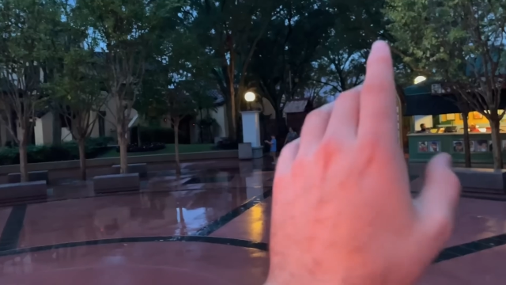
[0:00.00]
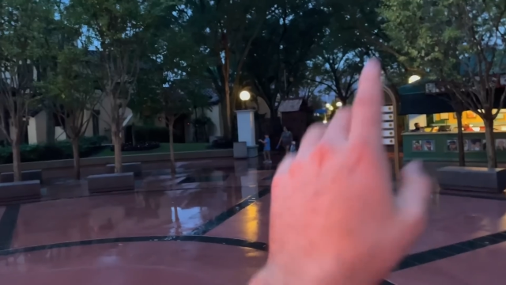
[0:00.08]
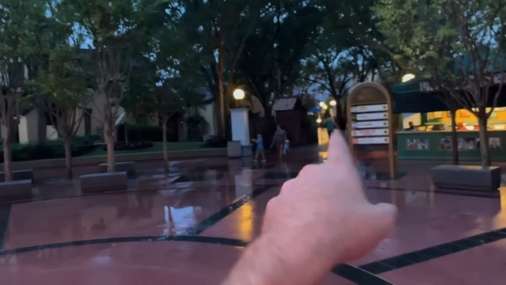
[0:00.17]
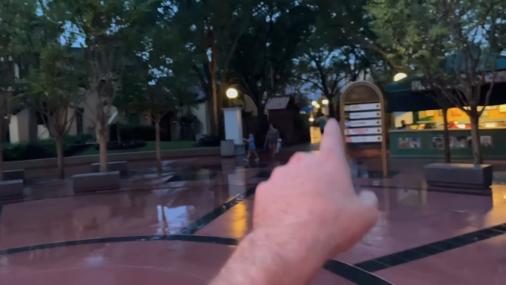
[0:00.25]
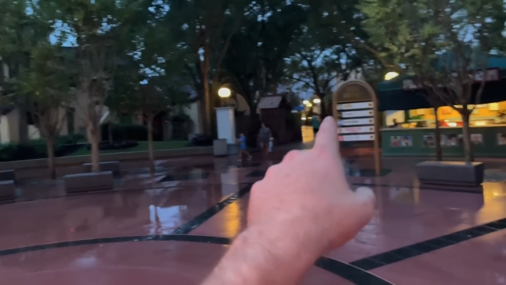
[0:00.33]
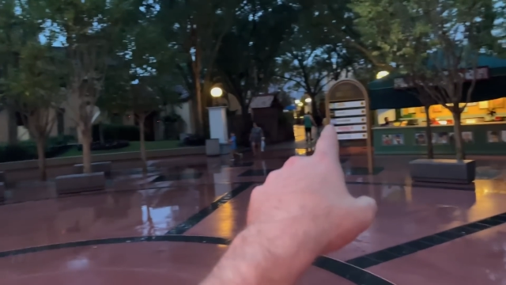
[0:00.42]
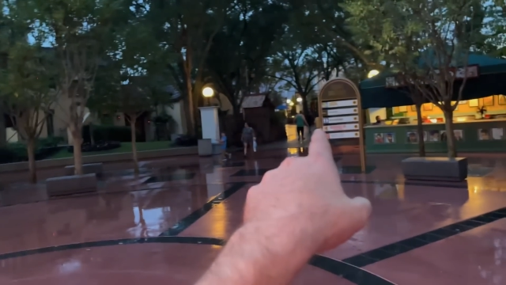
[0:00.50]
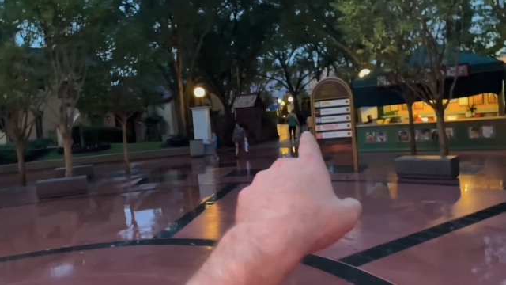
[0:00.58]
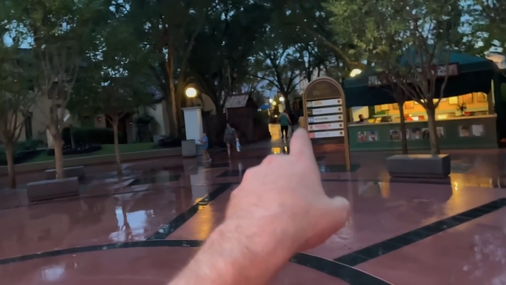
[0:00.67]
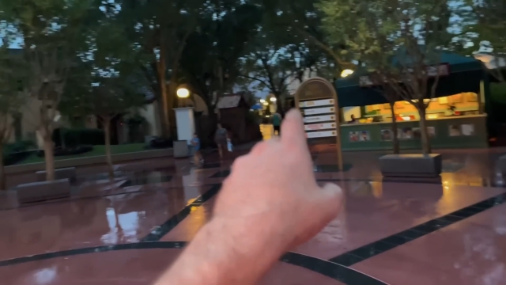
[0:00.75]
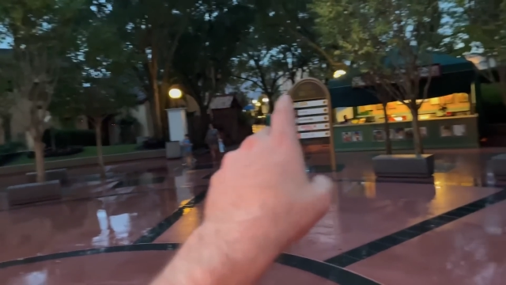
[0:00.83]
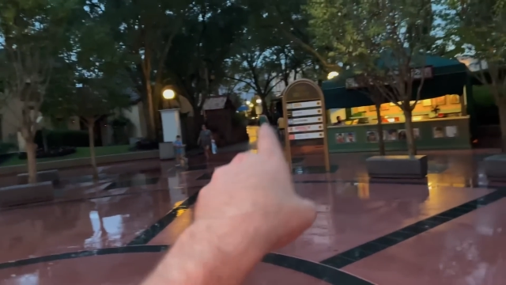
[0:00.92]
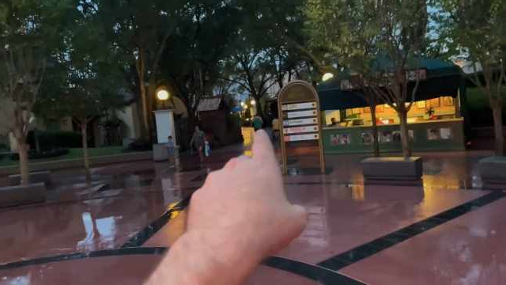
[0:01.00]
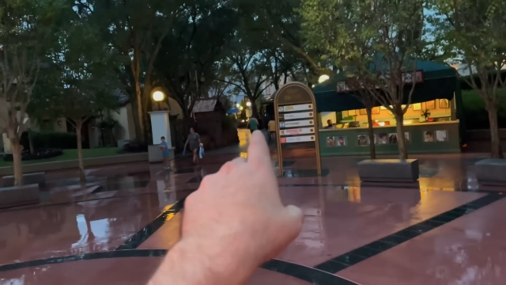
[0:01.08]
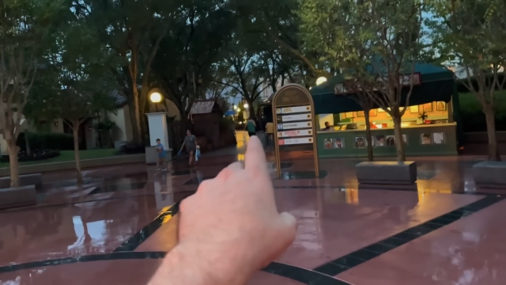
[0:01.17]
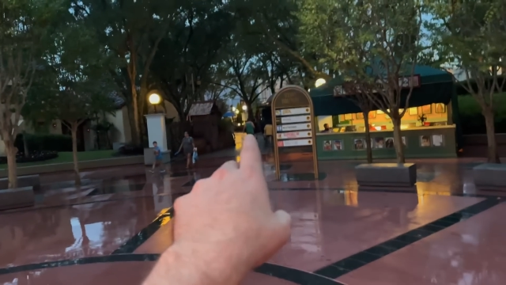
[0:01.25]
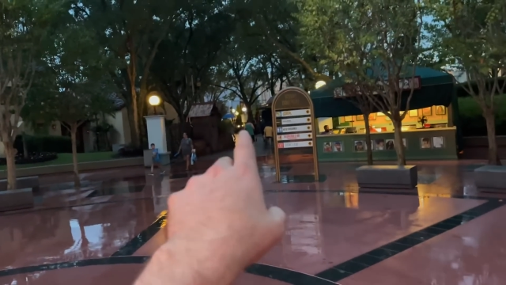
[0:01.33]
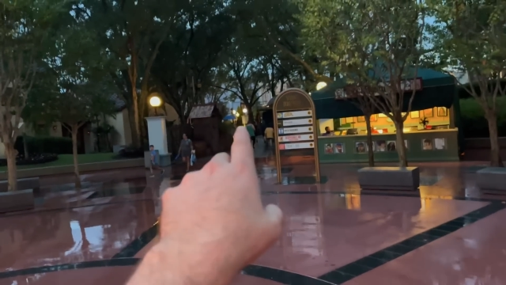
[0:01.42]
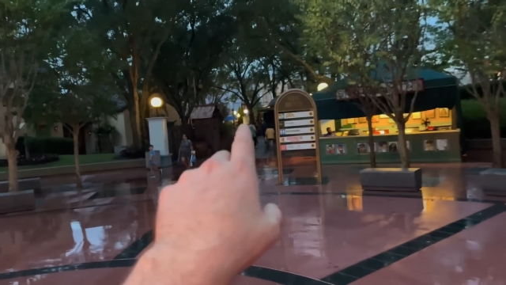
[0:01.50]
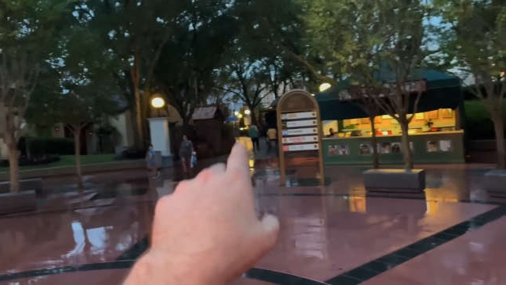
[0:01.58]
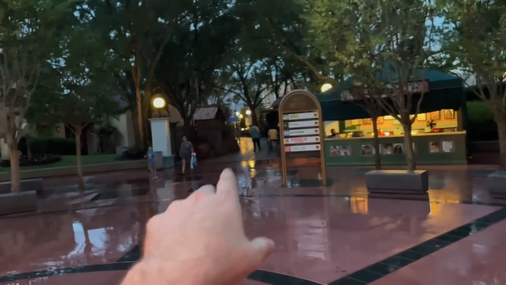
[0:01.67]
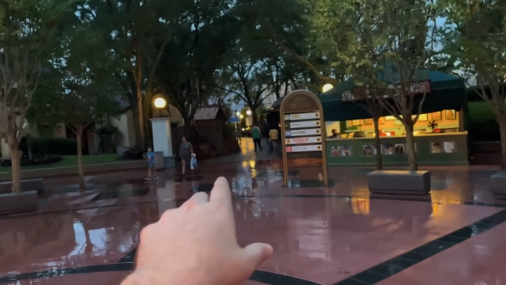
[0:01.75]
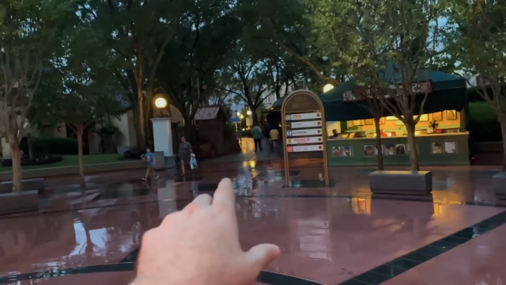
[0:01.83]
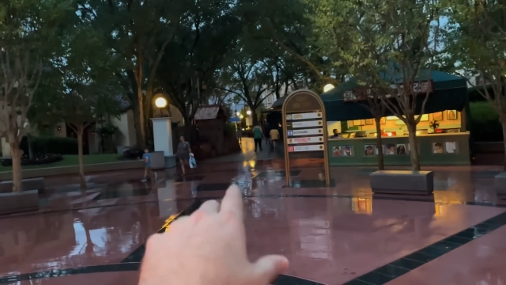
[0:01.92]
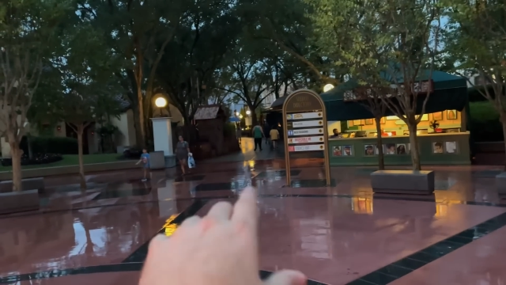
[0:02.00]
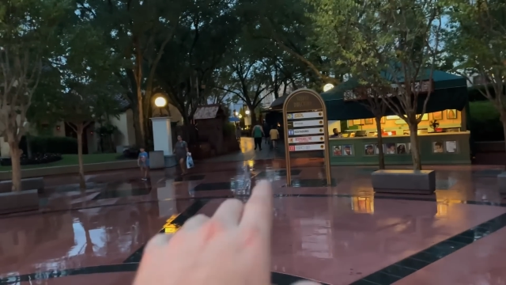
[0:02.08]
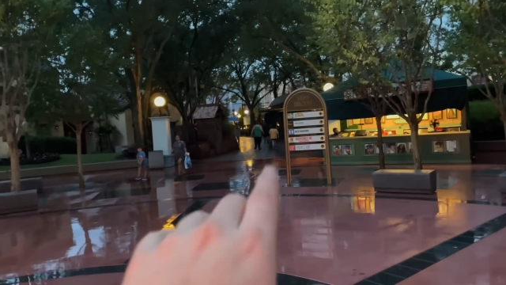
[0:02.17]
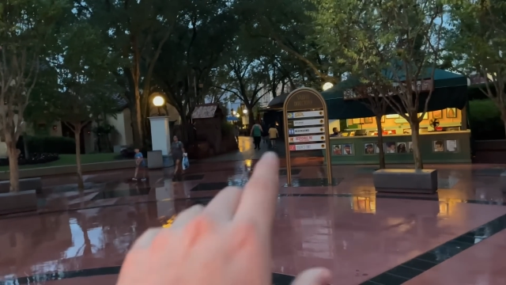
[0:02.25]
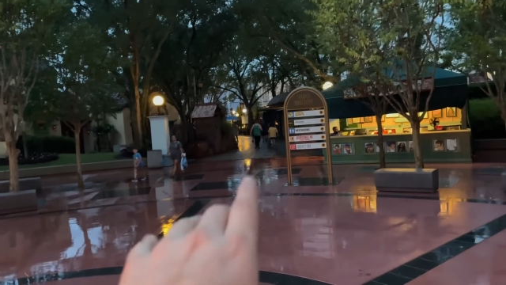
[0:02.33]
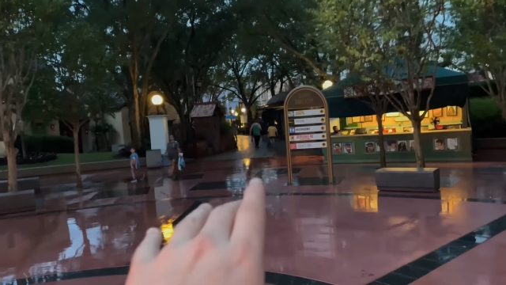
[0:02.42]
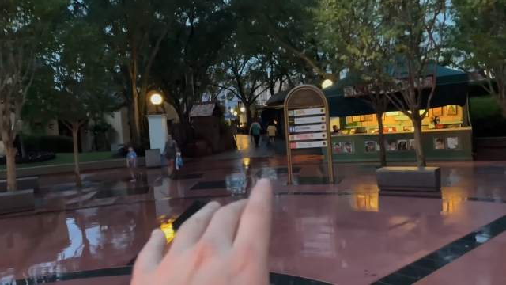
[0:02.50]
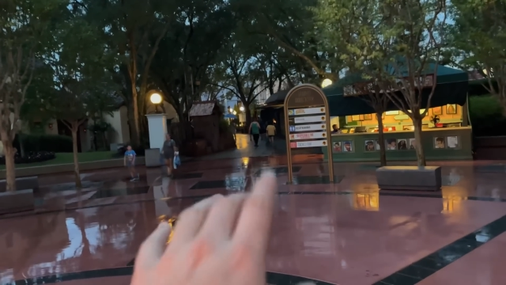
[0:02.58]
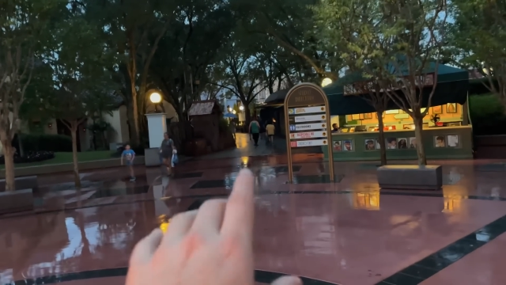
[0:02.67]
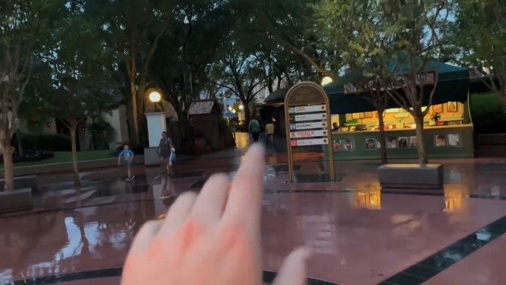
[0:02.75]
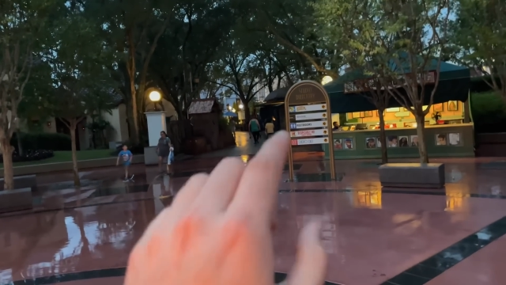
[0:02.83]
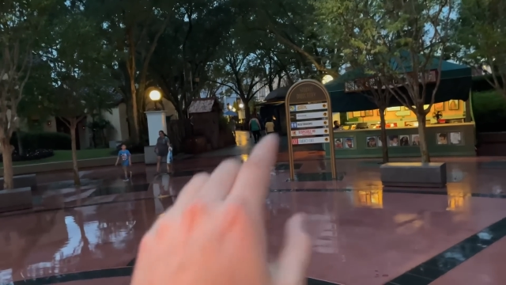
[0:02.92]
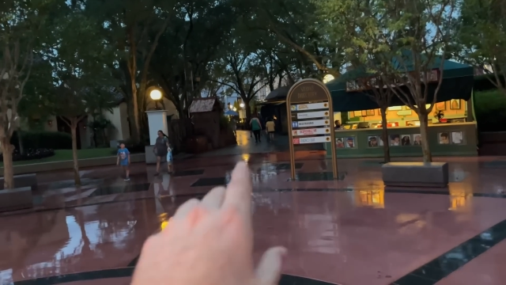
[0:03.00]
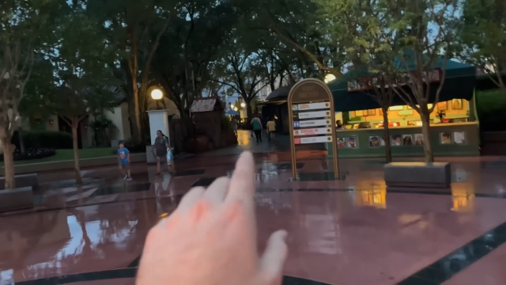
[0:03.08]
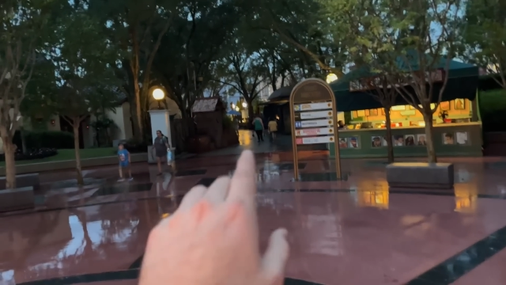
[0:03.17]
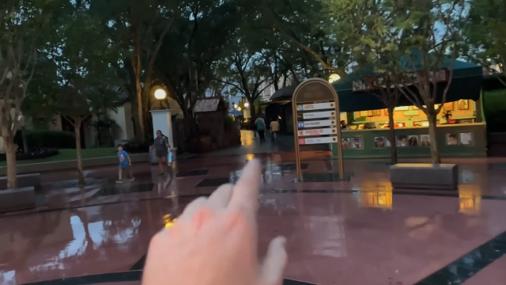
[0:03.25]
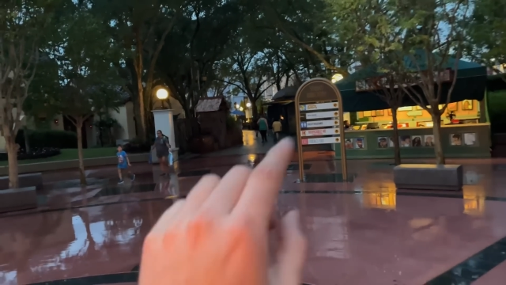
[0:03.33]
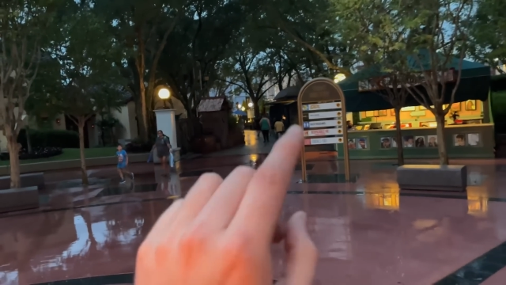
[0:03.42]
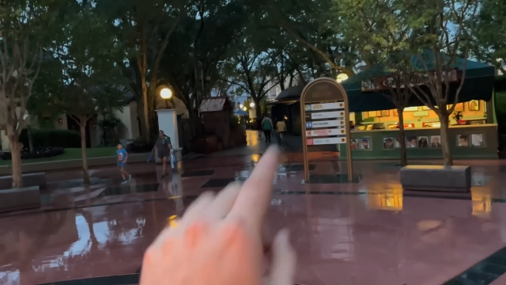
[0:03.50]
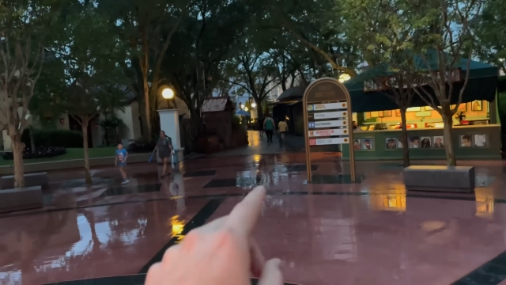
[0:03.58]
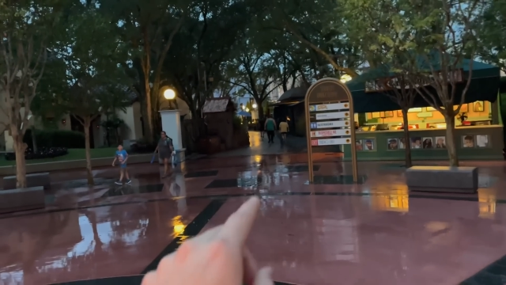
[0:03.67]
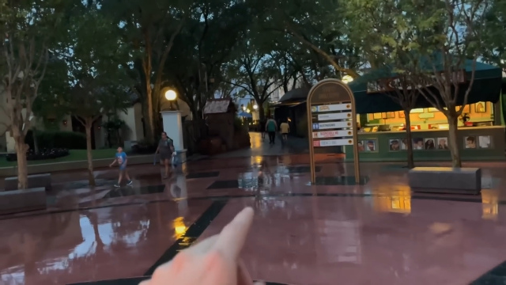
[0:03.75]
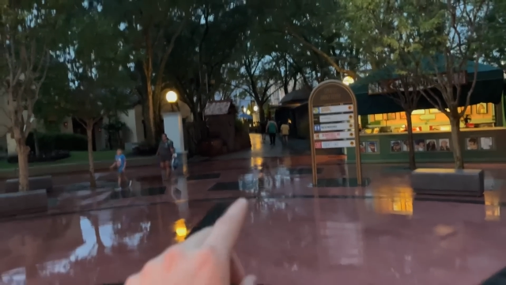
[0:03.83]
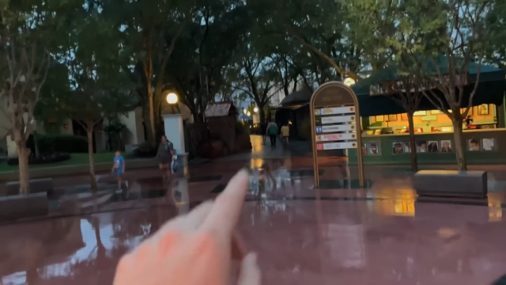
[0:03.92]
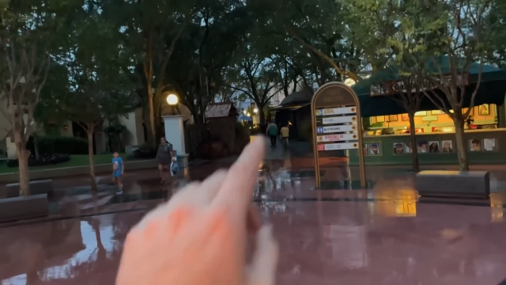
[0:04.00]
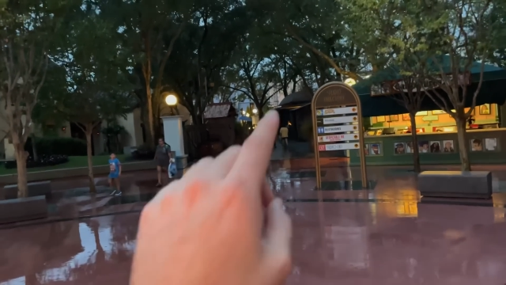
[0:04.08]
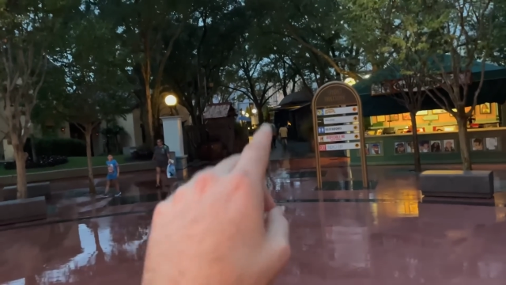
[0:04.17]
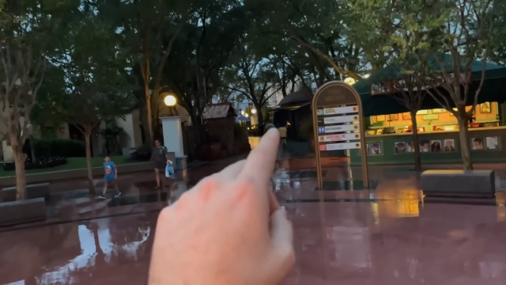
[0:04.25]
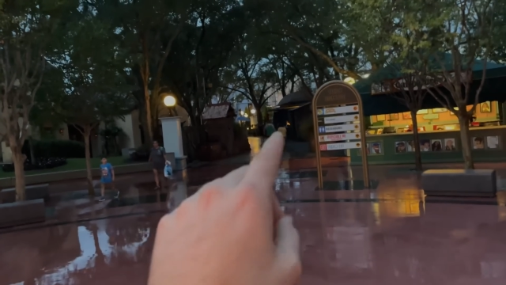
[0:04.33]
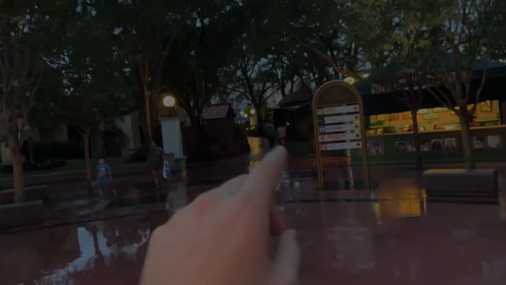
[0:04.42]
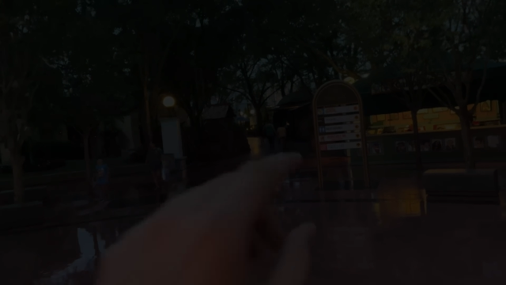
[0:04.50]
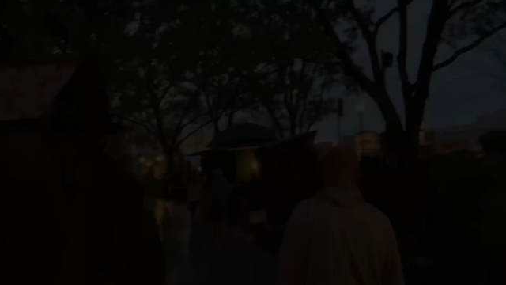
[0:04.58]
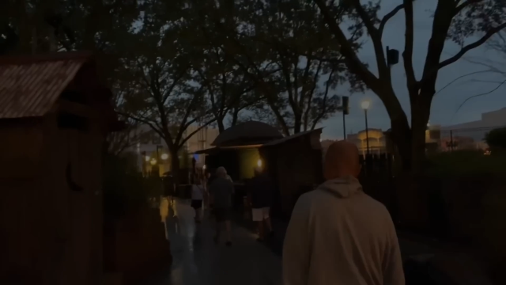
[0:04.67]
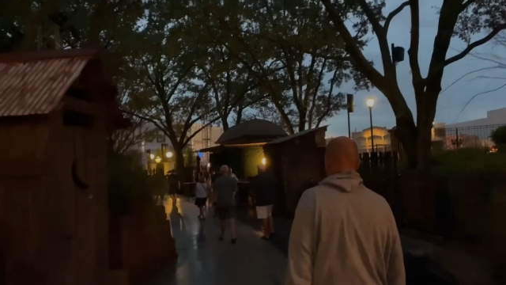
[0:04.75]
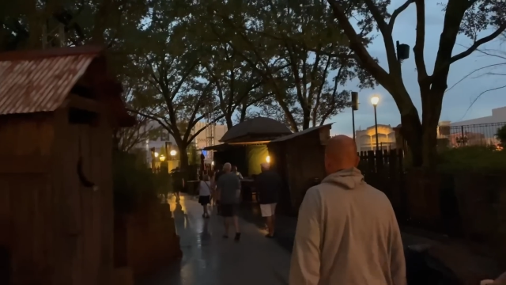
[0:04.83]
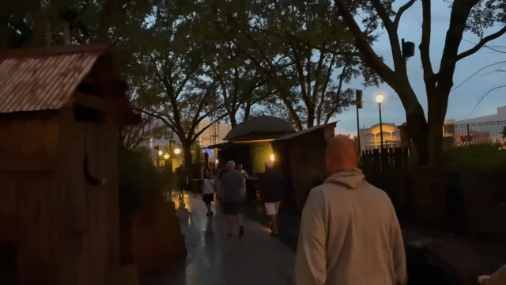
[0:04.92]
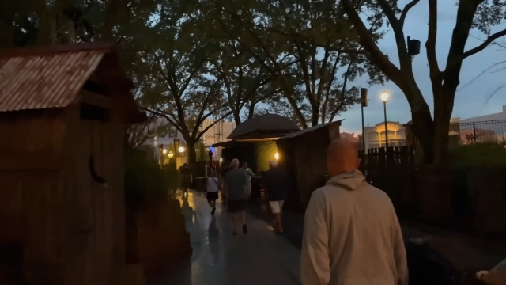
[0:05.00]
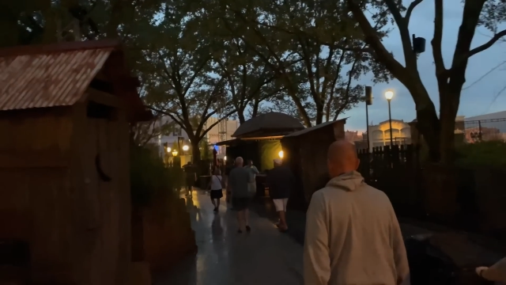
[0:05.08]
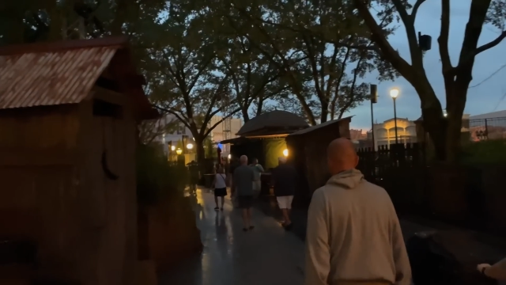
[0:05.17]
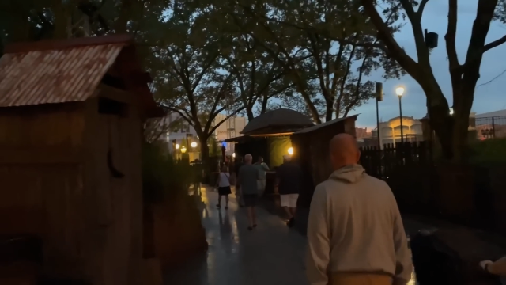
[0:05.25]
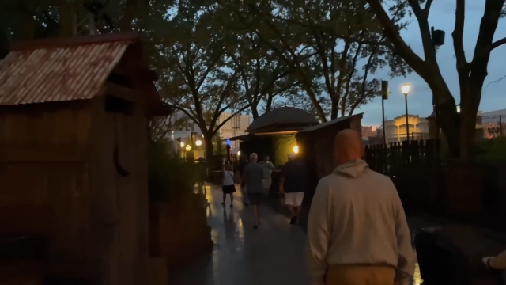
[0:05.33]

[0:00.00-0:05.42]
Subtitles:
(no speaker visible)